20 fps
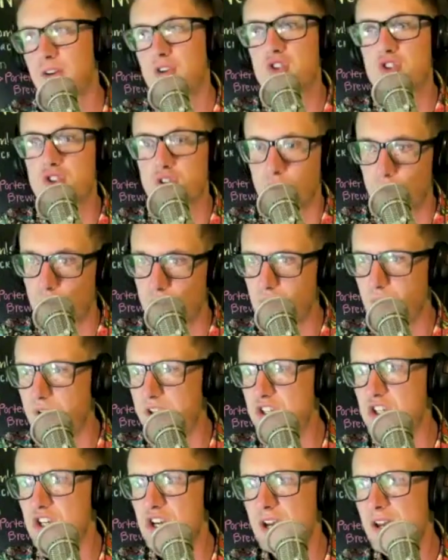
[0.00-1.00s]
Short,
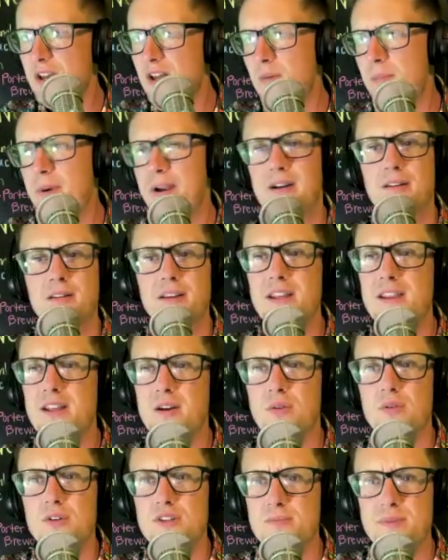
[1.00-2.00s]
which apparently there
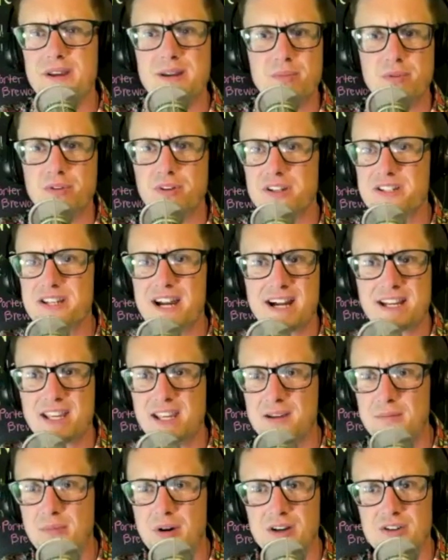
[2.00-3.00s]
was people
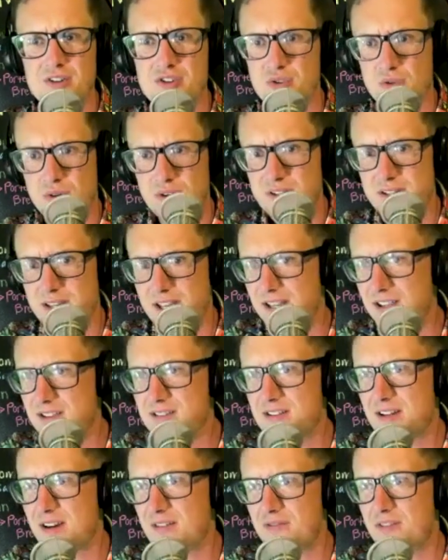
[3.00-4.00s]
attacking Martin Short saying he's
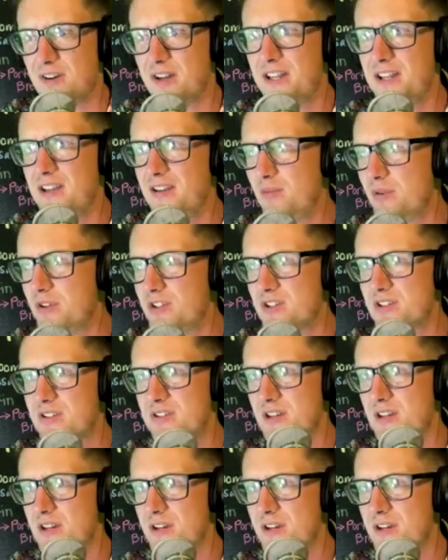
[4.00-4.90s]
not funny, which is